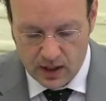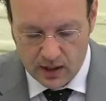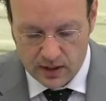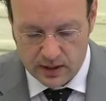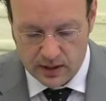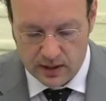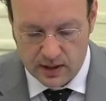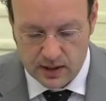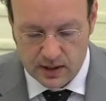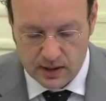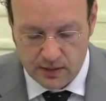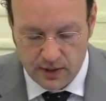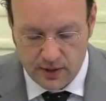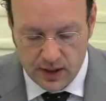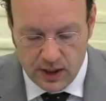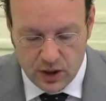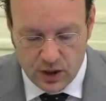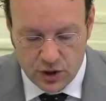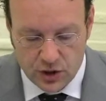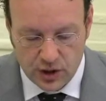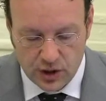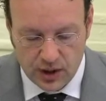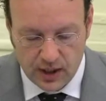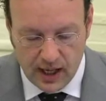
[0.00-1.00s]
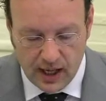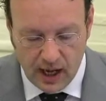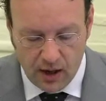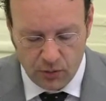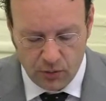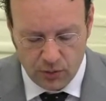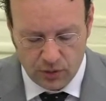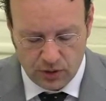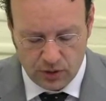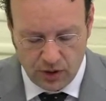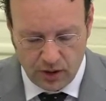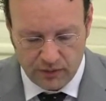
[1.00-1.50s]
since the Venetian
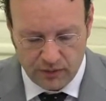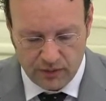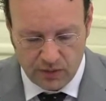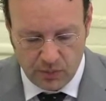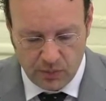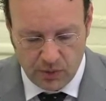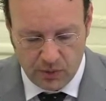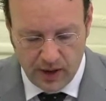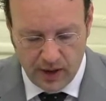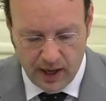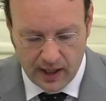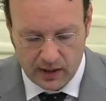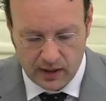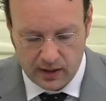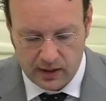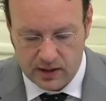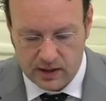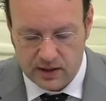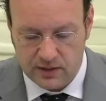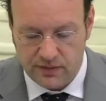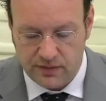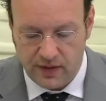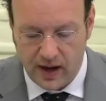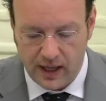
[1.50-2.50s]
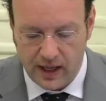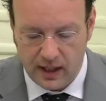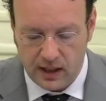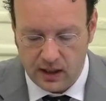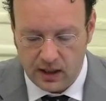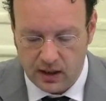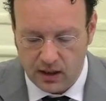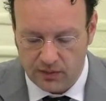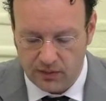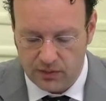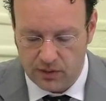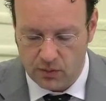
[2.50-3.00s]
account of the miraculous
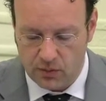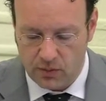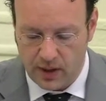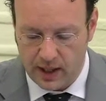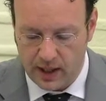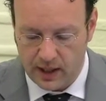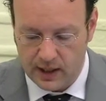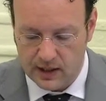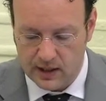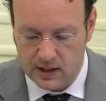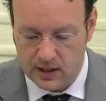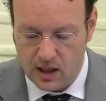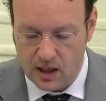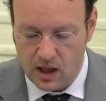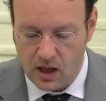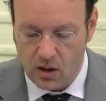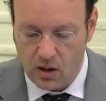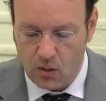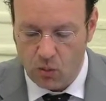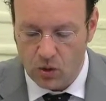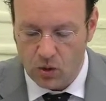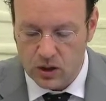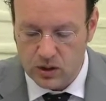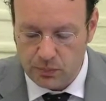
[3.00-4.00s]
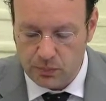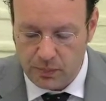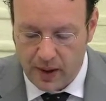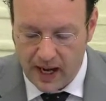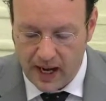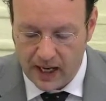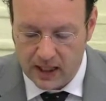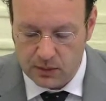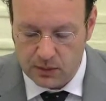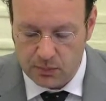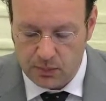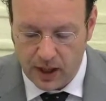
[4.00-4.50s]
finding of the relics was
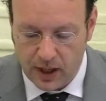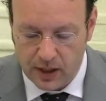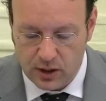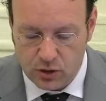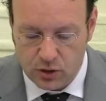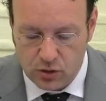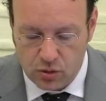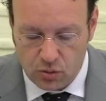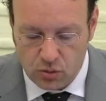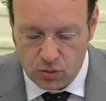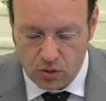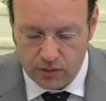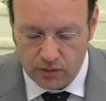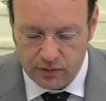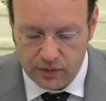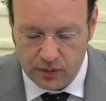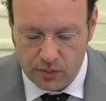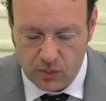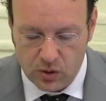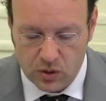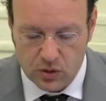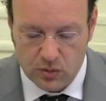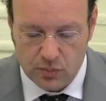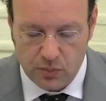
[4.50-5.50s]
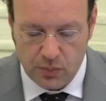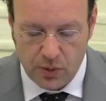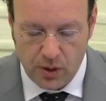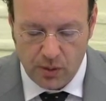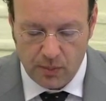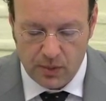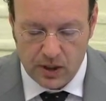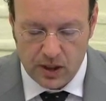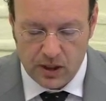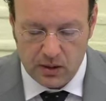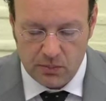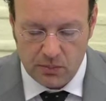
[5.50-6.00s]
backed by two of the most
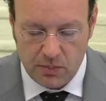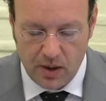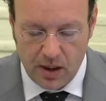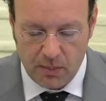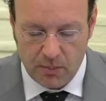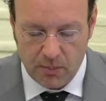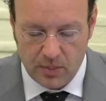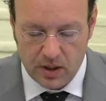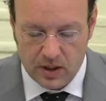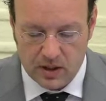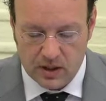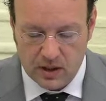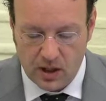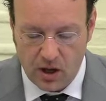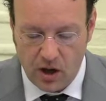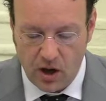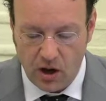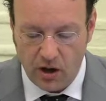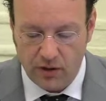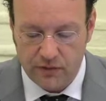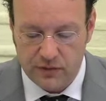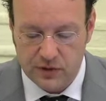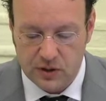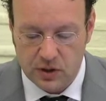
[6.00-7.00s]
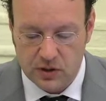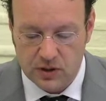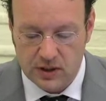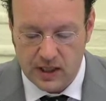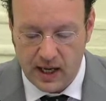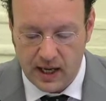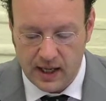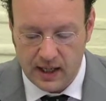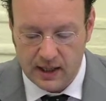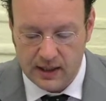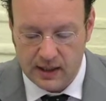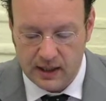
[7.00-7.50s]
prominent members of
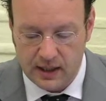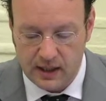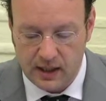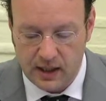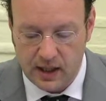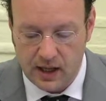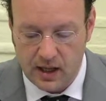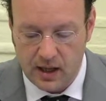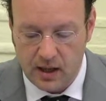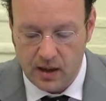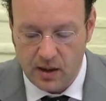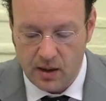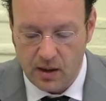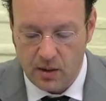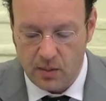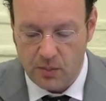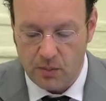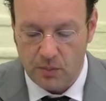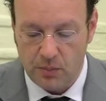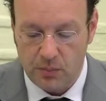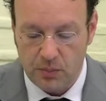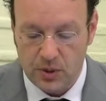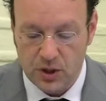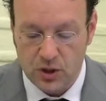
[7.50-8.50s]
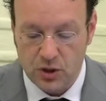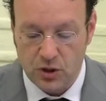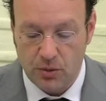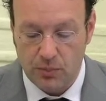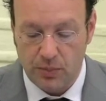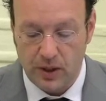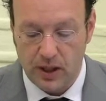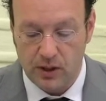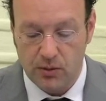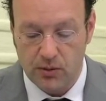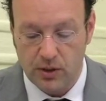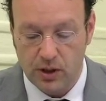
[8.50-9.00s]
society,
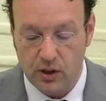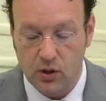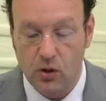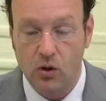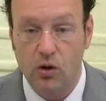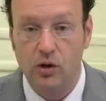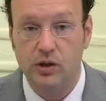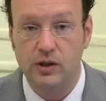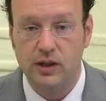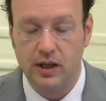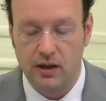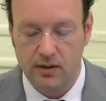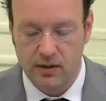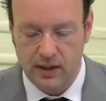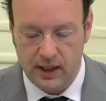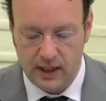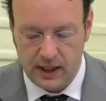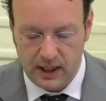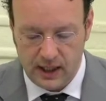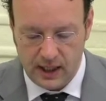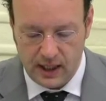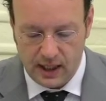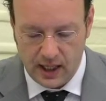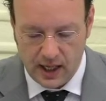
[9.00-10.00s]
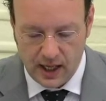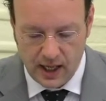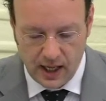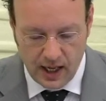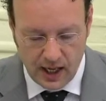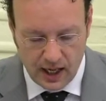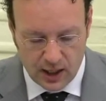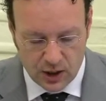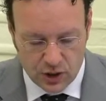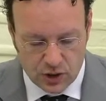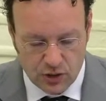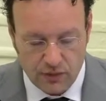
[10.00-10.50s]
Bishop Enrico Contarini
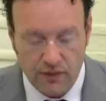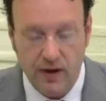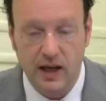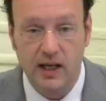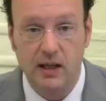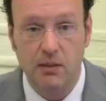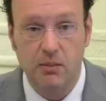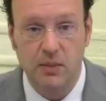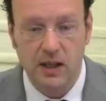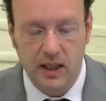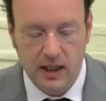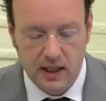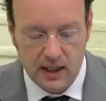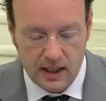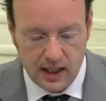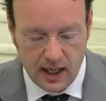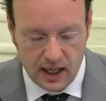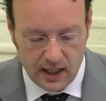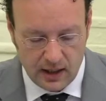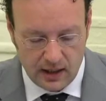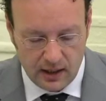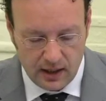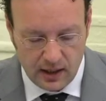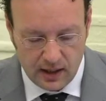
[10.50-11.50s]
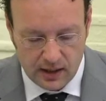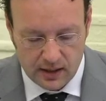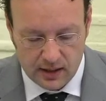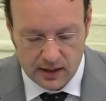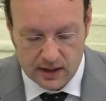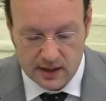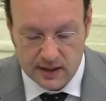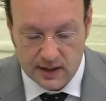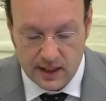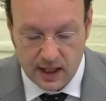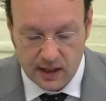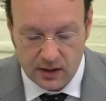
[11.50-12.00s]
and Giovanni Michiel,
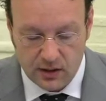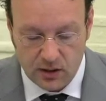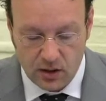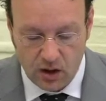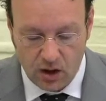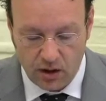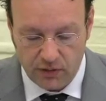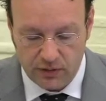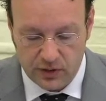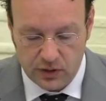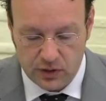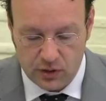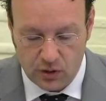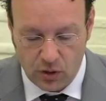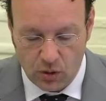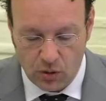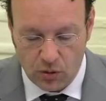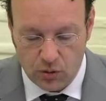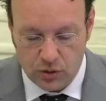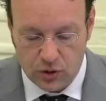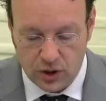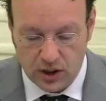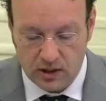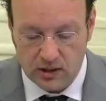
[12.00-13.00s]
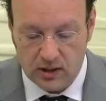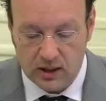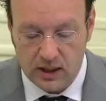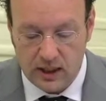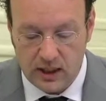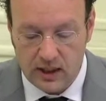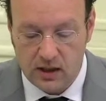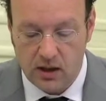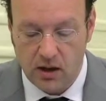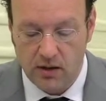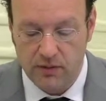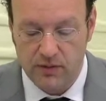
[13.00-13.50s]
the son of the Doge and
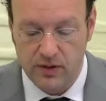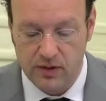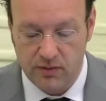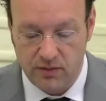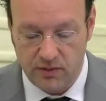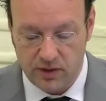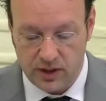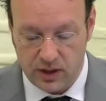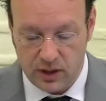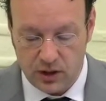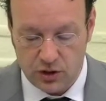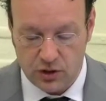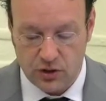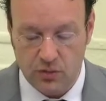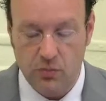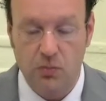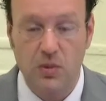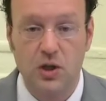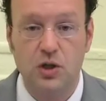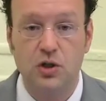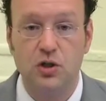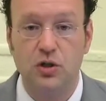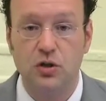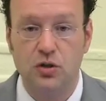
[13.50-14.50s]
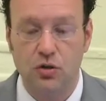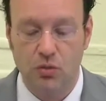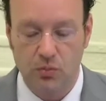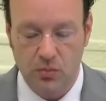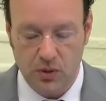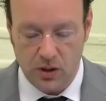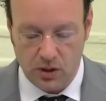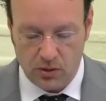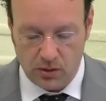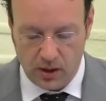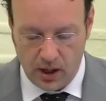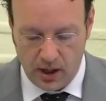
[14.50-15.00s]
leader of the Venetian mission to
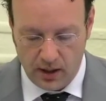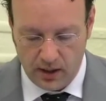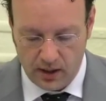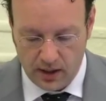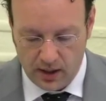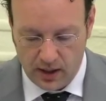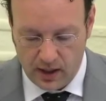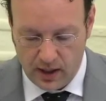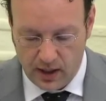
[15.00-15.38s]
Myra,